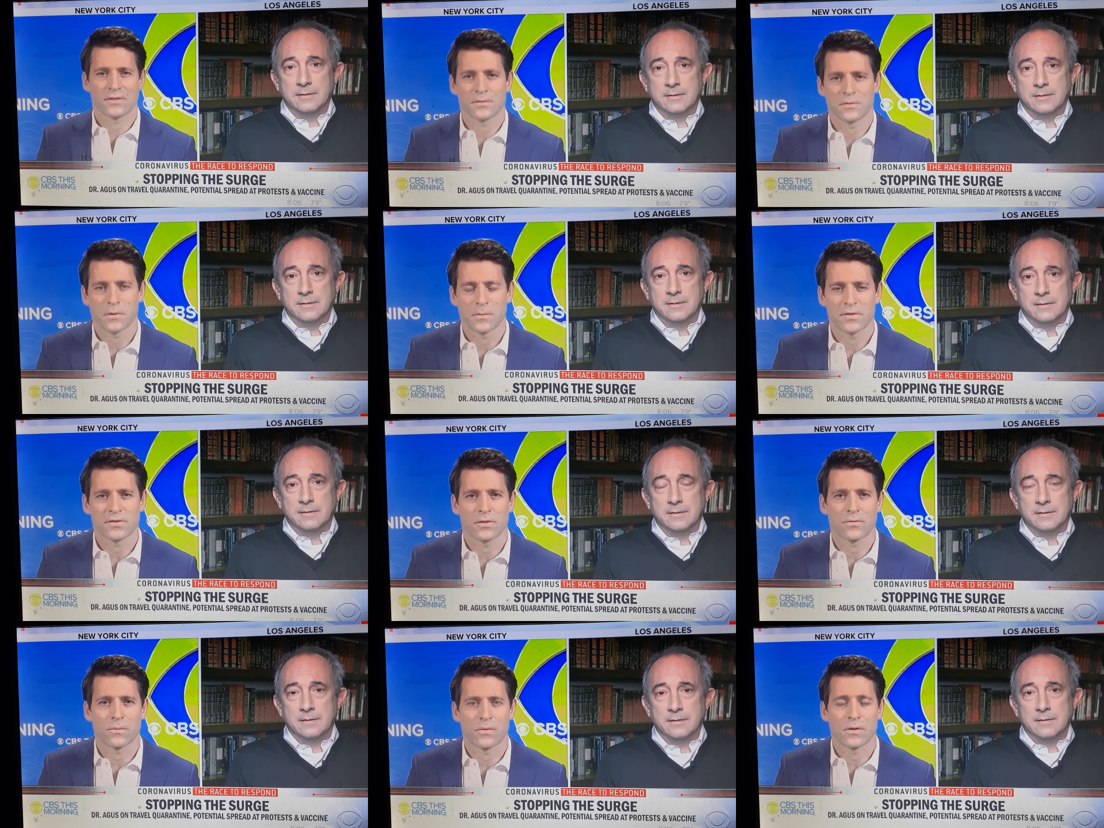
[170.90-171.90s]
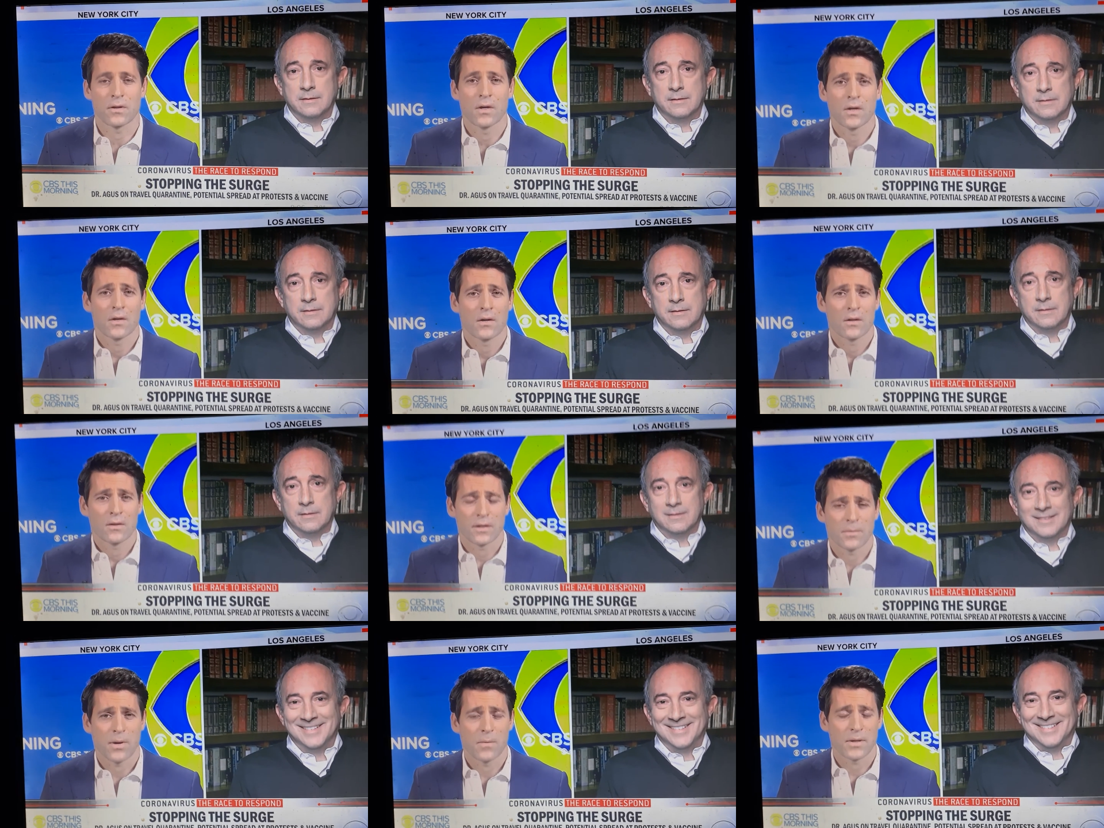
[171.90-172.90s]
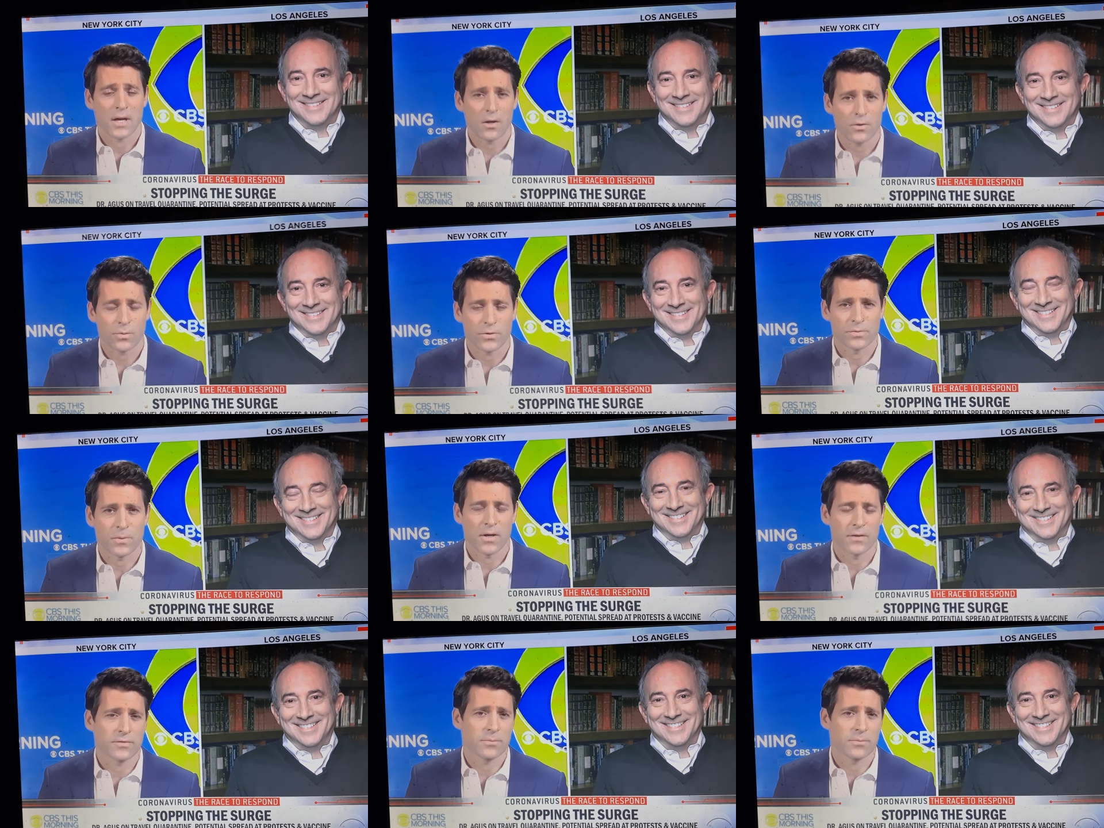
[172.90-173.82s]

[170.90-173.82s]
Speaker 1: seems to be missing from the, the public health response.